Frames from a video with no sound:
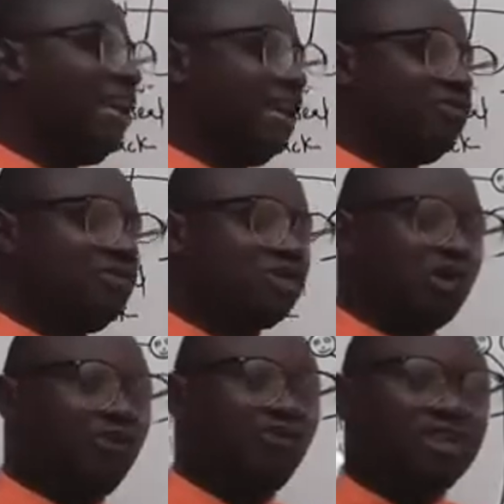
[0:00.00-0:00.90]
levels
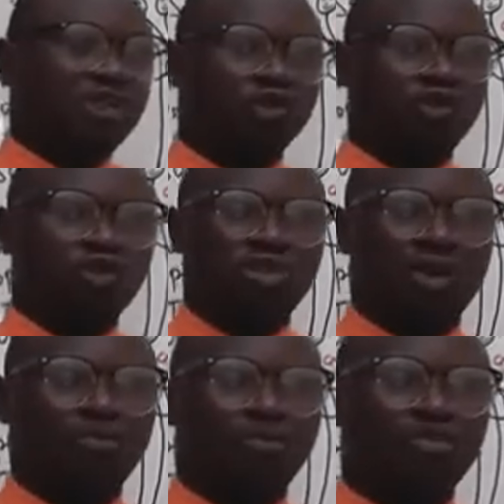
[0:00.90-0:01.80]
of estrogen
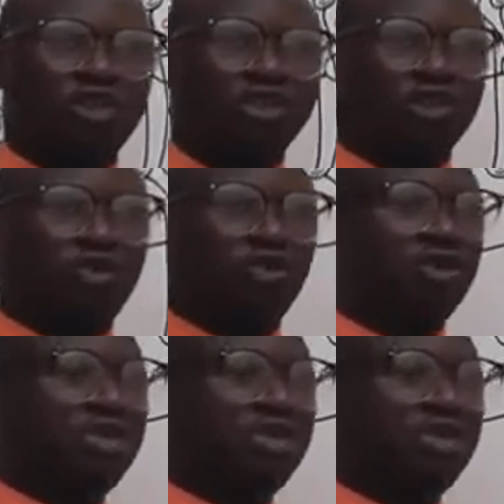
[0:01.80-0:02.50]
and progesterone